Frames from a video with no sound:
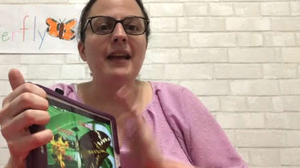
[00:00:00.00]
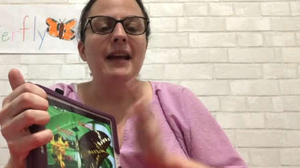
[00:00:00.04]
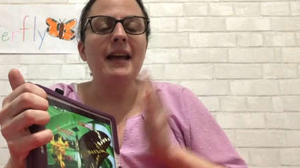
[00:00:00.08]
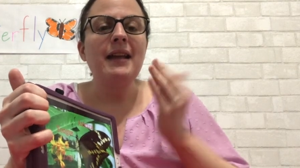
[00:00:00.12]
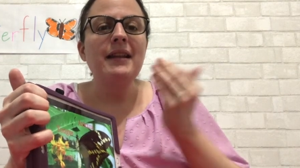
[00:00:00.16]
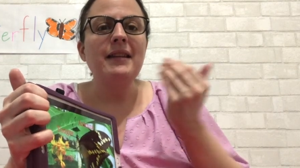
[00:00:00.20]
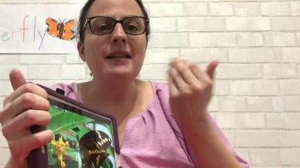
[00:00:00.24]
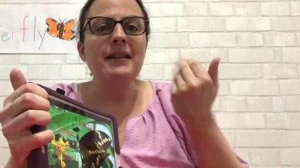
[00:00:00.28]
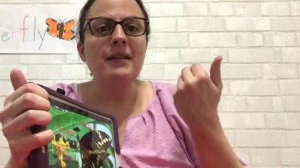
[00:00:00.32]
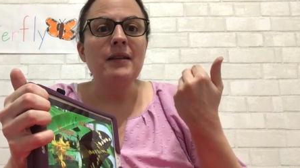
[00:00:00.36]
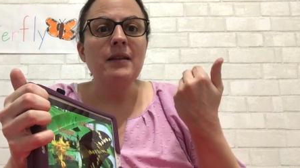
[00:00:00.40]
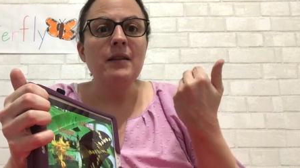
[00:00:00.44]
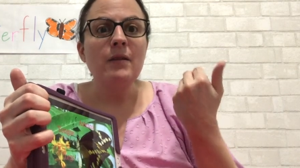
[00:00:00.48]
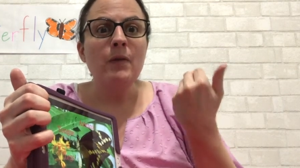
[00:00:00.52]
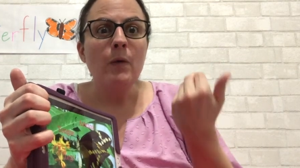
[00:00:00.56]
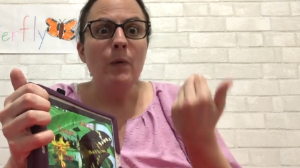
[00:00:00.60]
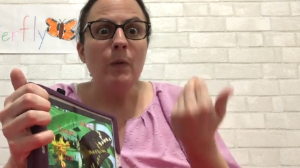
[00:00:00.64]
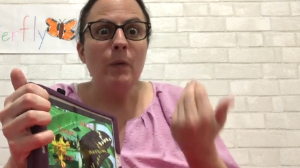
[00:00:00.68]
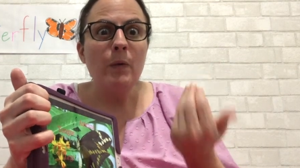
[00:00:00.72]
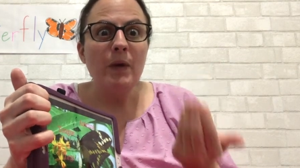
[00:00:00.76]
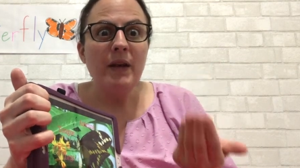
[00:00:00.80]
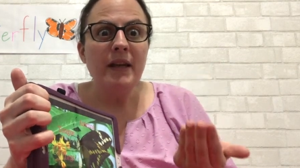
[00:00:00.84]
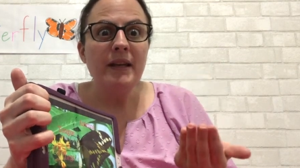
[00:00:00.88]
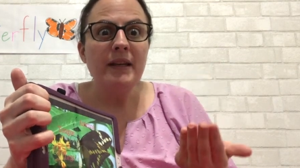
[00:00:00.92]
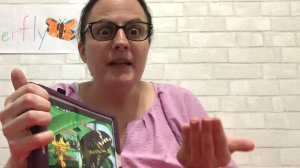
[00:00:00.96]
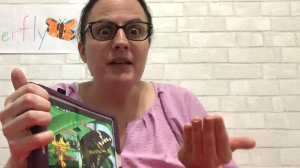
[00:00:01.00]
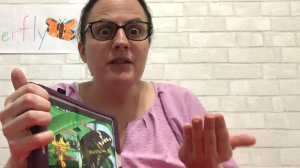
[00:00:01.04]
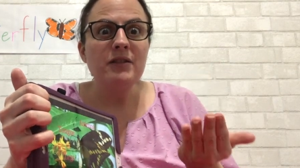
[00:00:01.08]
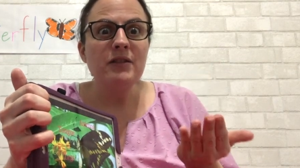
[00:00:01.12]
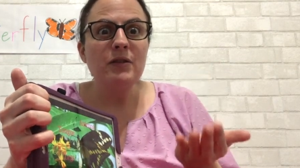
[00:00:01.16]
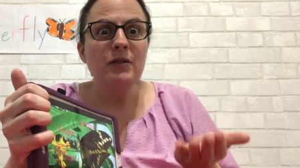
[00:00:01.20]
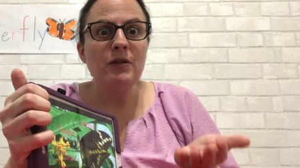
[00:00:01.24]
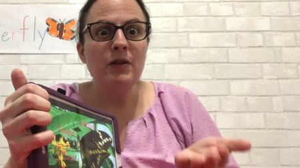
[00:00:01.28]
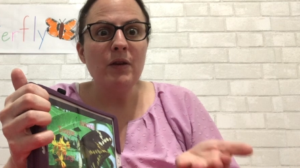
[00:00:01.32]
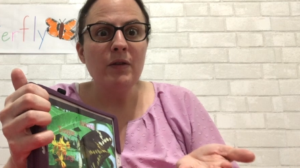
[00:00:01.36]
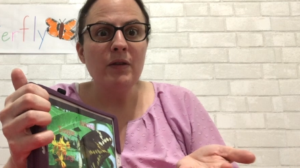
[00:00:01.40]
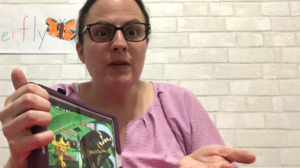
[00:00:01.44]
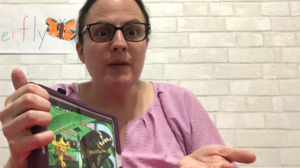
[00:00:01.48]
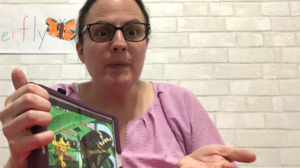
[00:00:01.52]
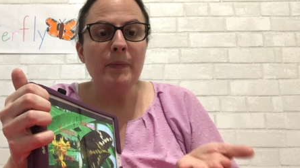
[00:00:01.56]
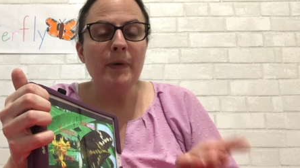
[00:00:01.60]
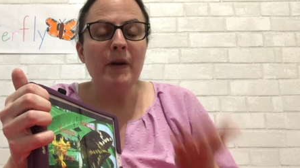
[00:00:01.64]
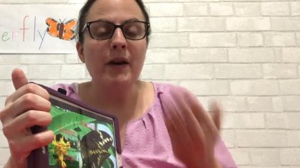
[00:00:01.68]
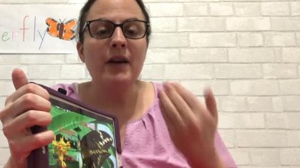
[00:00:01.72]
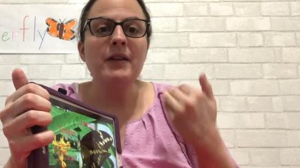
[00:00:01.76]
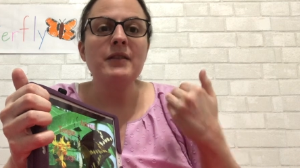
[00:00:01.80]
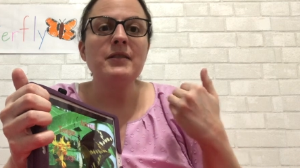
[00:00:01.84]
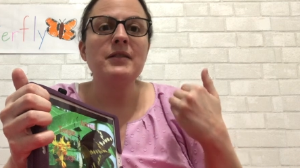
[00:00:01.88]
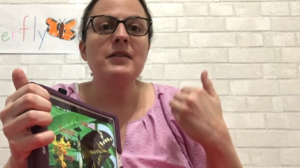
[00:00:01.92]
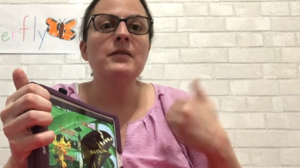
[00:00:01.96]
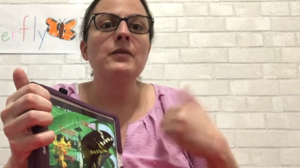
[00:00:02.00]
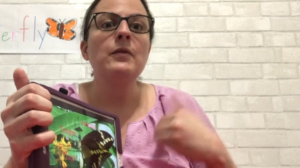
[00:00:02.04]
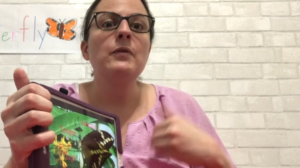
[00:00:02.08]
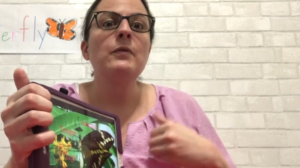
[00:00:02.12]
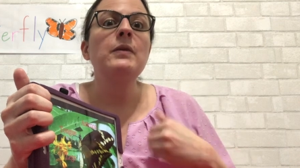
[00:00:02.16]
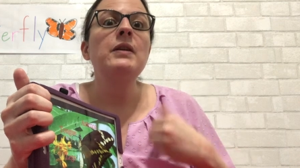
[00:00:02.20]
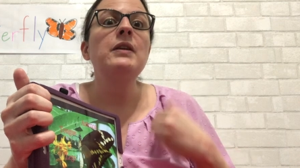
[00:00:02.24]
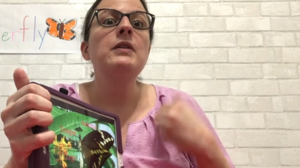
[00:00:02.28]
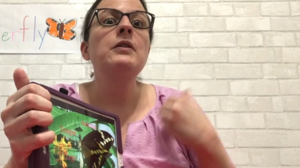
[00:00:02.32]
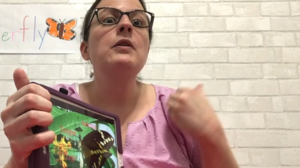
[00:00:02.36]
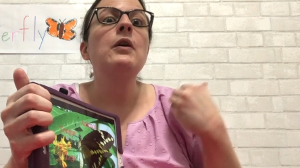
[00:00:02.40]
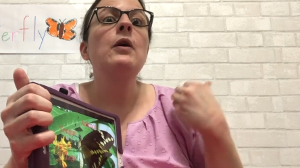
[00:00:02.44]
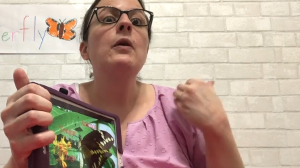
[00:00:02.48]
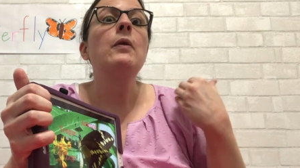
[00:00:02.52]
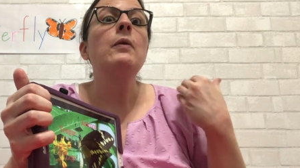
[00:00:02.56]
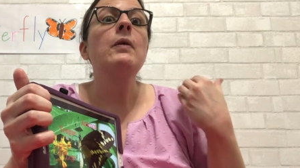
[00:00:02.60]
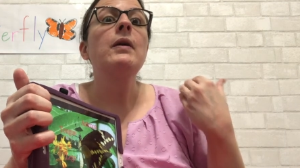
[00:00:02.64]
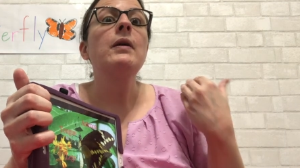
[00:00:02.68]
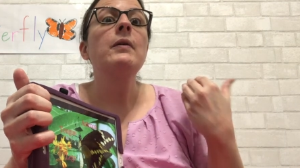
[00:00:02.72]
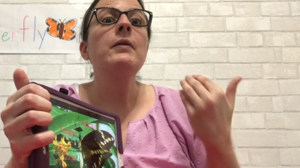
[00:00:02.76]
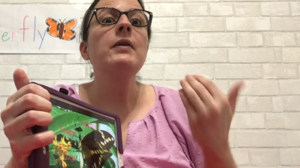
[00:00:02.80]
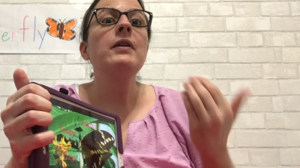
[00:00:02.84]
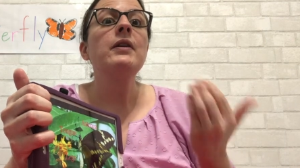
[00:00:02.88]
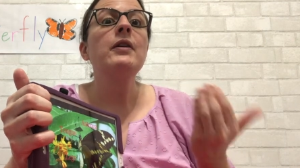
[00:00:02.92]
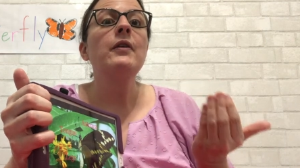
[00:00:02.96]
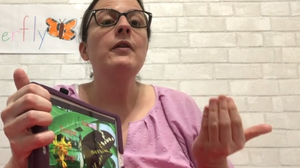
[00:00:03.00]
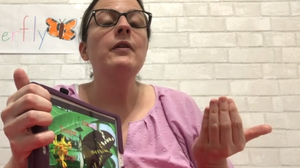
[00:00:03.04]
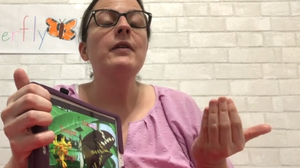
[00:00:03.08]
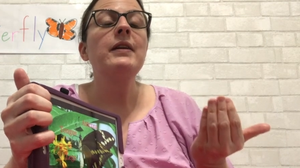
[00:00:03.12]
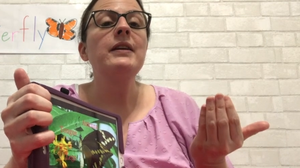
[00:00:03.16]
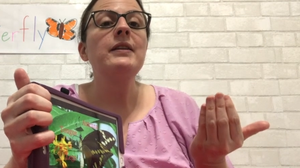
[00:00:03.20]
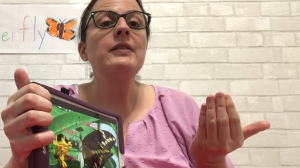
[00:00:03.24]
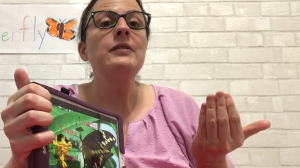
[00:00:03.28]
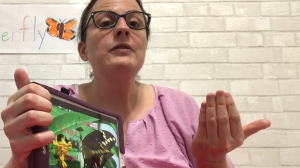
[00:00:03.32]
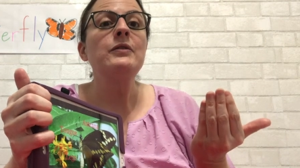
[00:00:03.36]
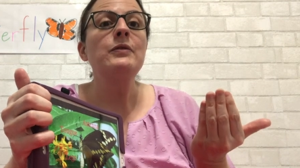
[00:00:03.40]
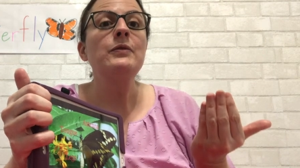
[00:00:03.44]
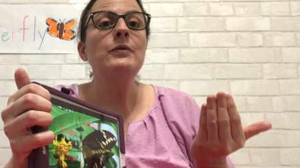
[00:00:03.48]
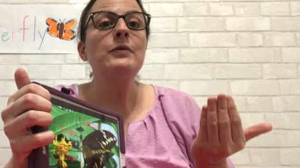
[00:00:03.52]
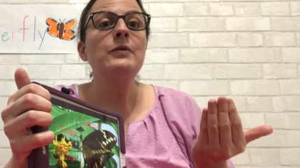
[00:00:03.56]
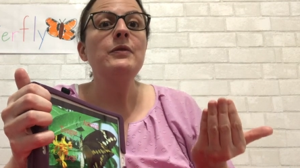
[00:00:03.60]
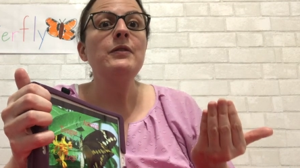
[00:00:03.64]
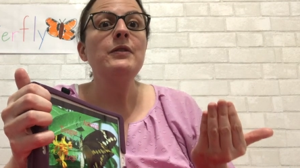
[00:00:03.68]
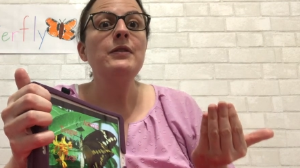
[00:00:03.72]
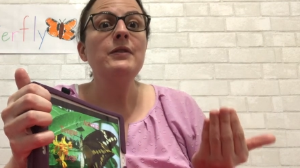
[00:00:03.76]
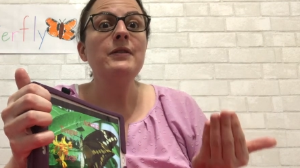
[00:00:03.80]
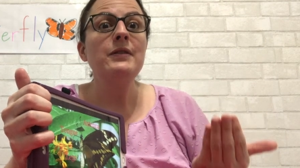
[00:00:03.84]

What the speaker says: And we need to know the parts so we know what we're going to